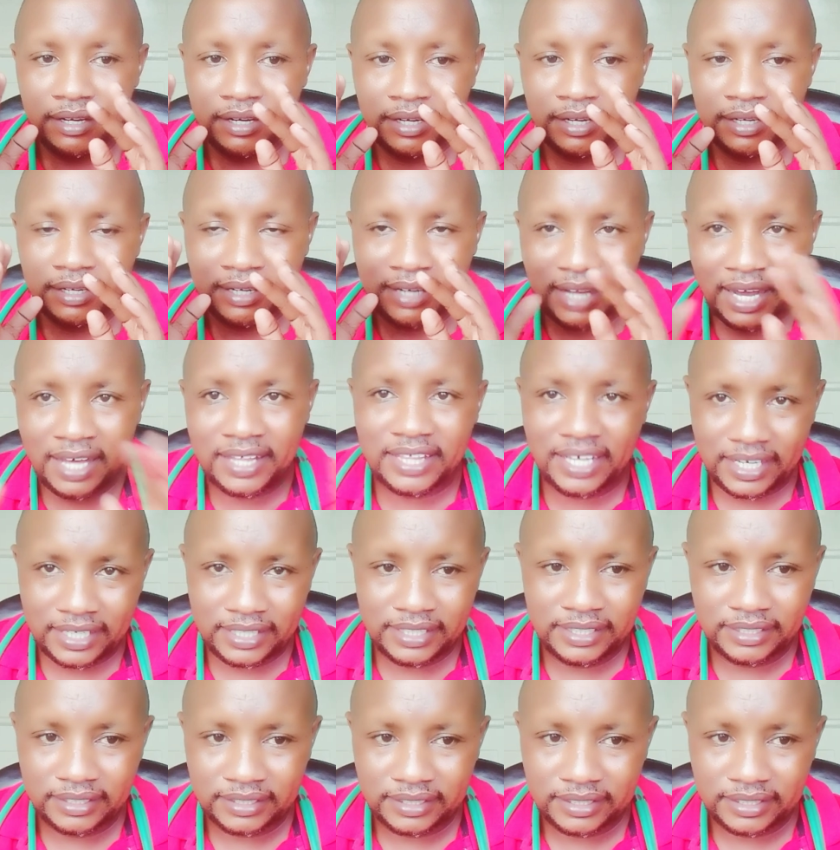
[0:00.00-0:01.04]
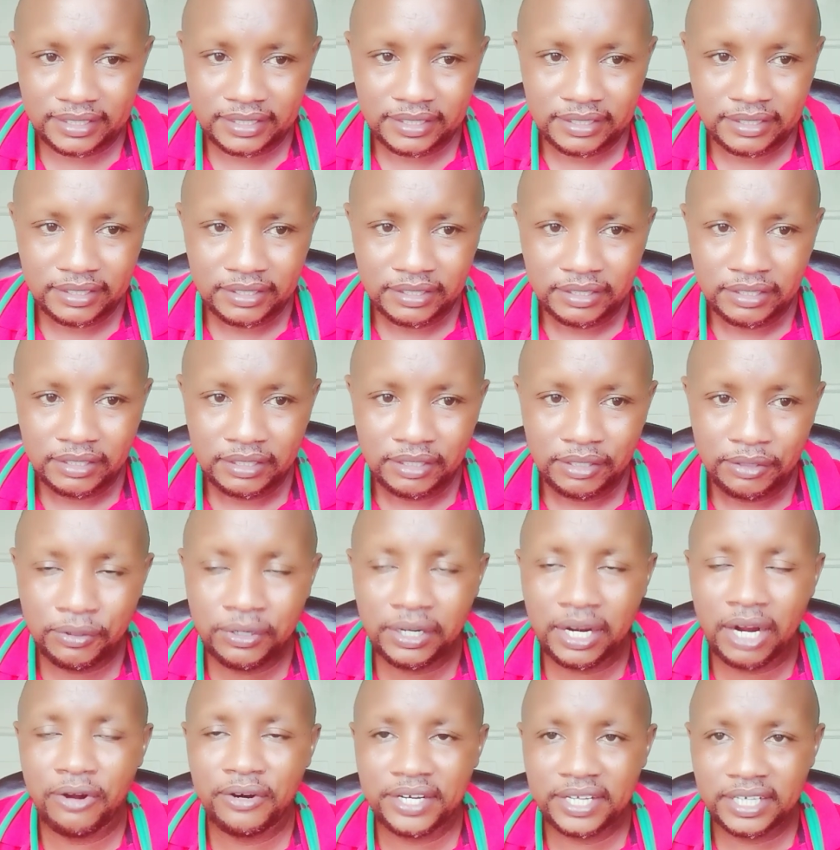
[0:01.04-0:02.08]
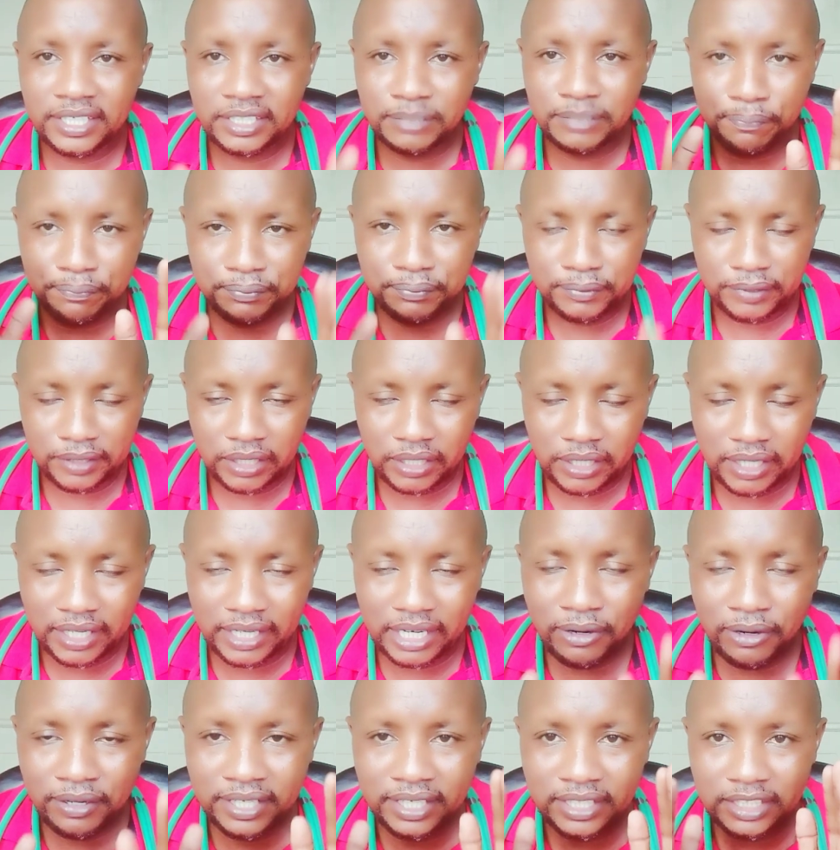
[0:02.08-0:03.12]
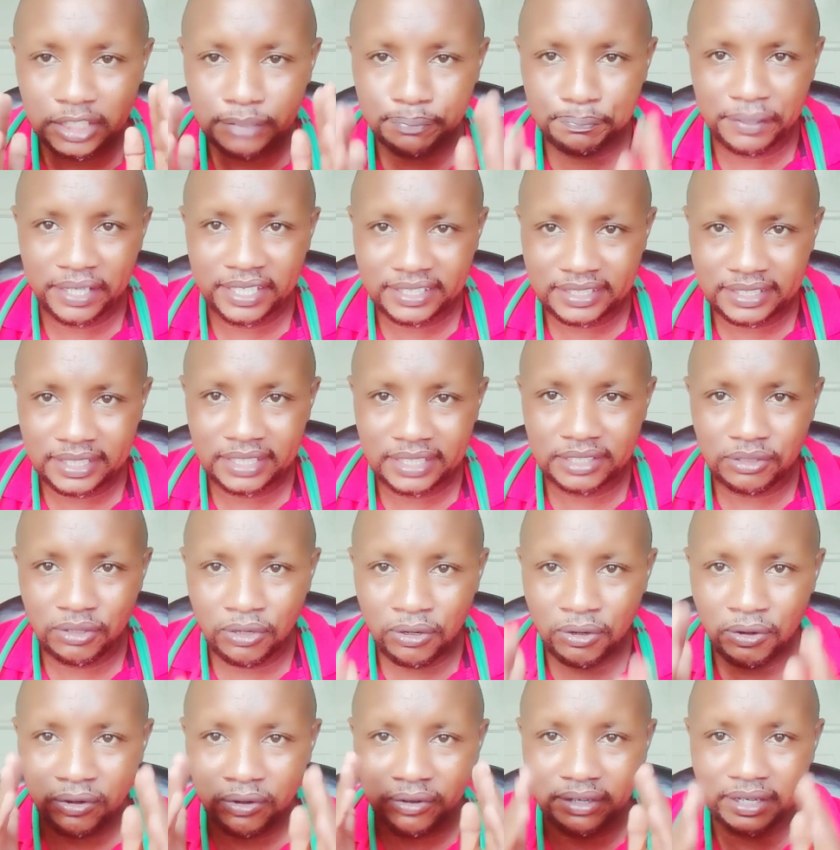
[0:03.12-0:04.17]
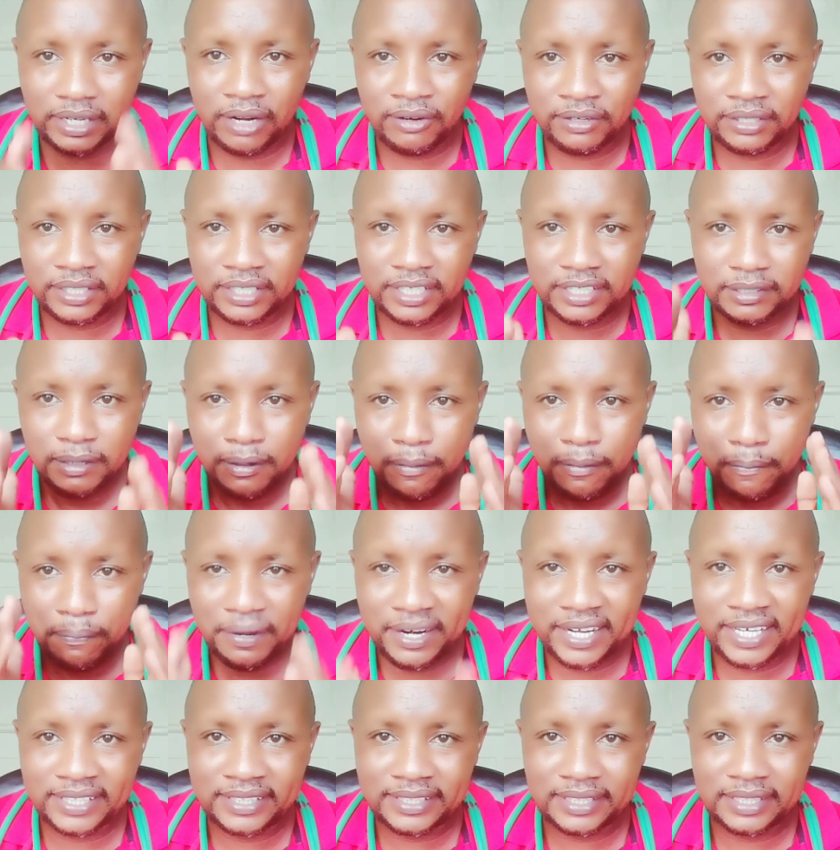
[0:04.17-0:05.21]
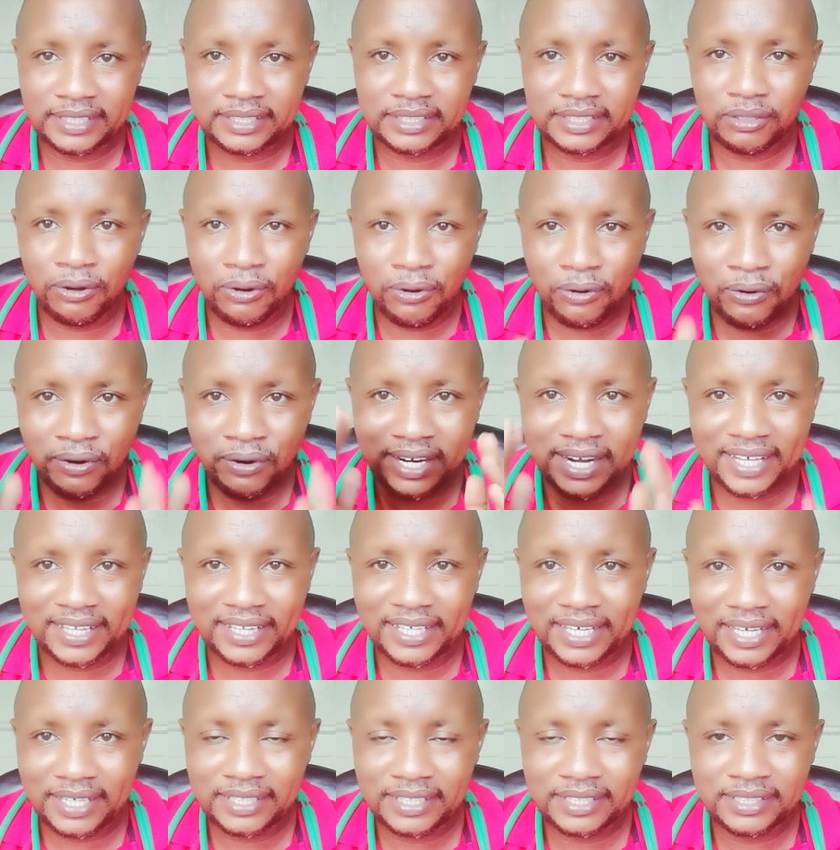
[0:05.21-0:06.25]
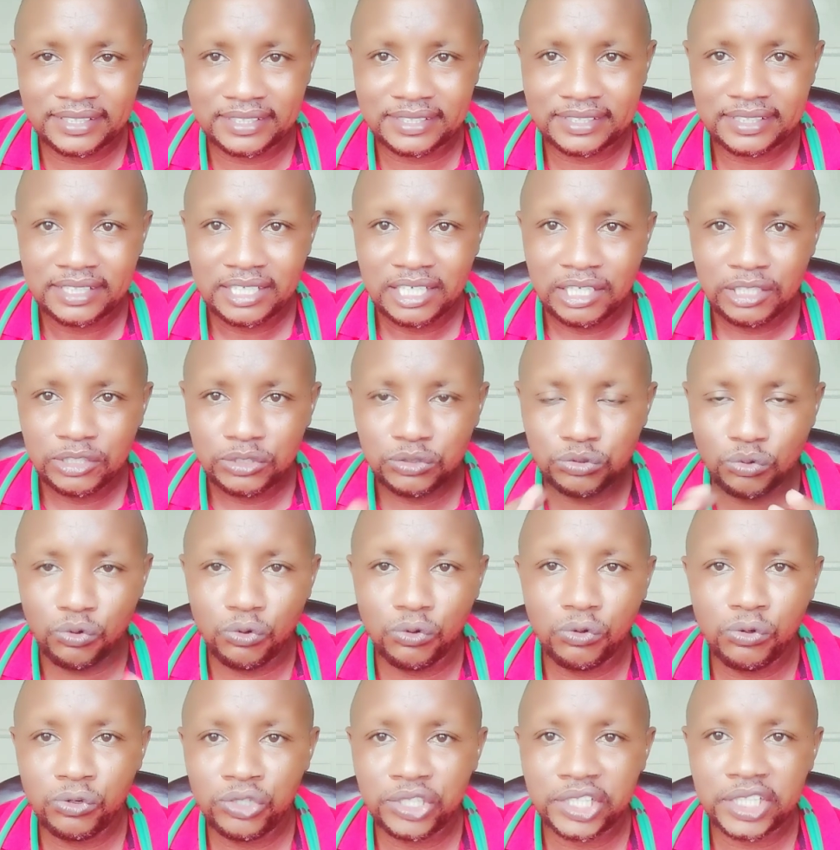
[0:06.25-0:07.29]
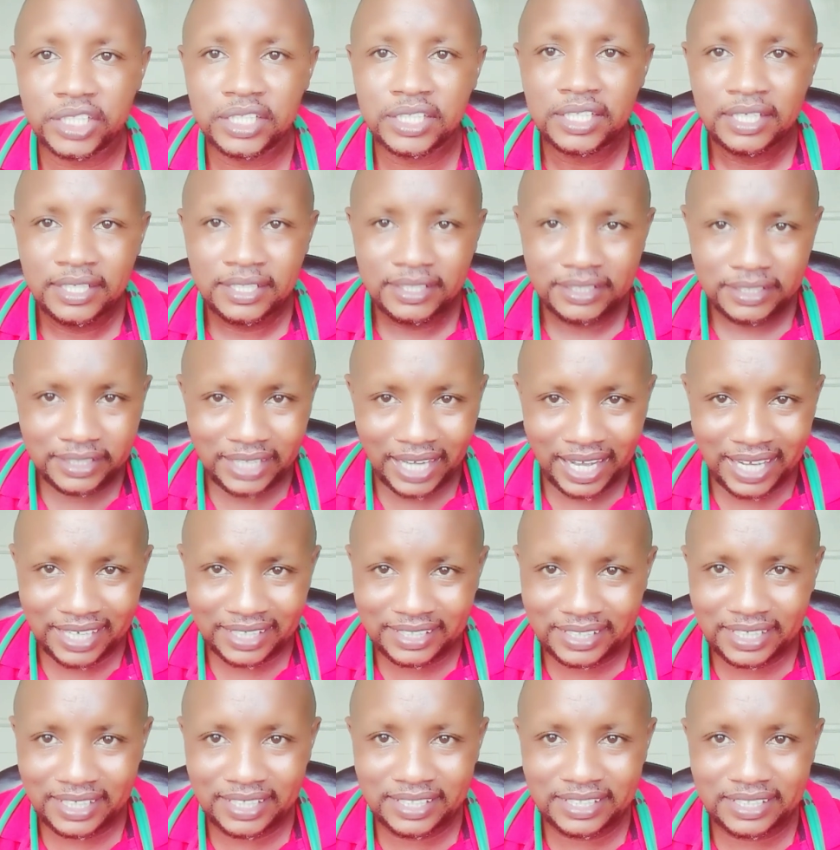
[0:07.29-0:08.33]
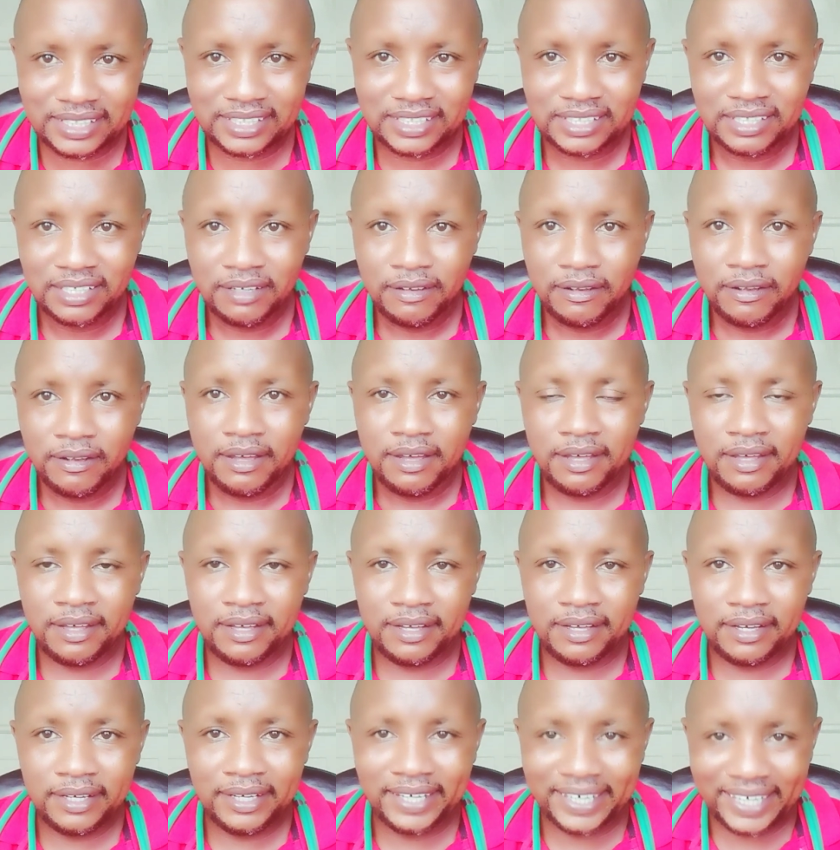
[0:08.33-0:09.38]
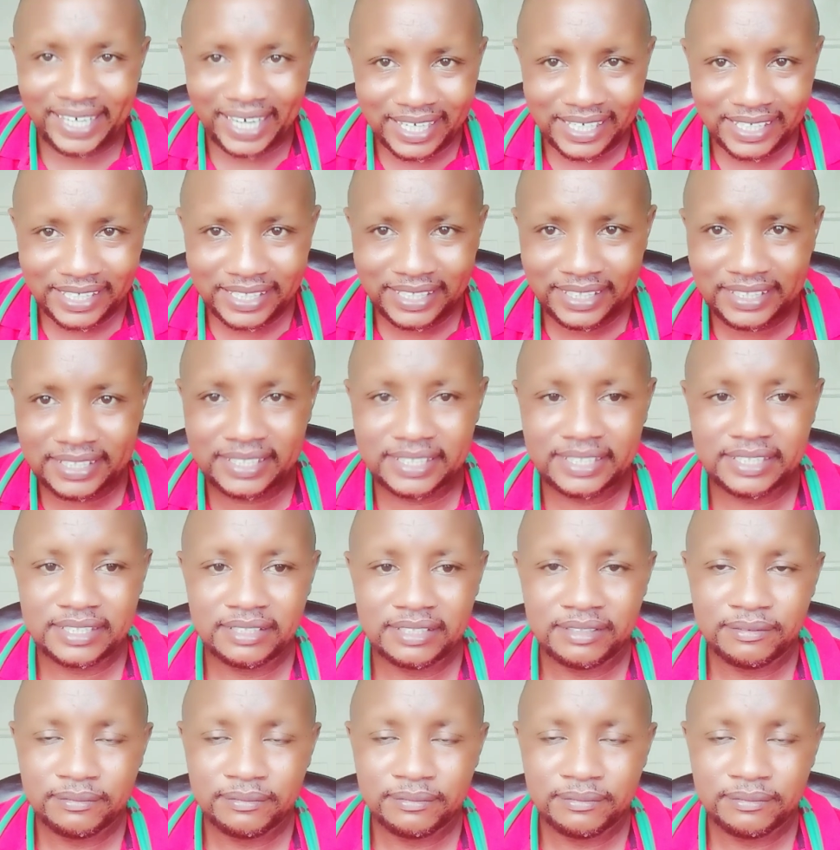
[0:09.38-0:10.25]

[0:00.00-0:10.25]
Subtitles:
gatherings, crowded spaces or crowded places or gatherings, schools, churches, rallies.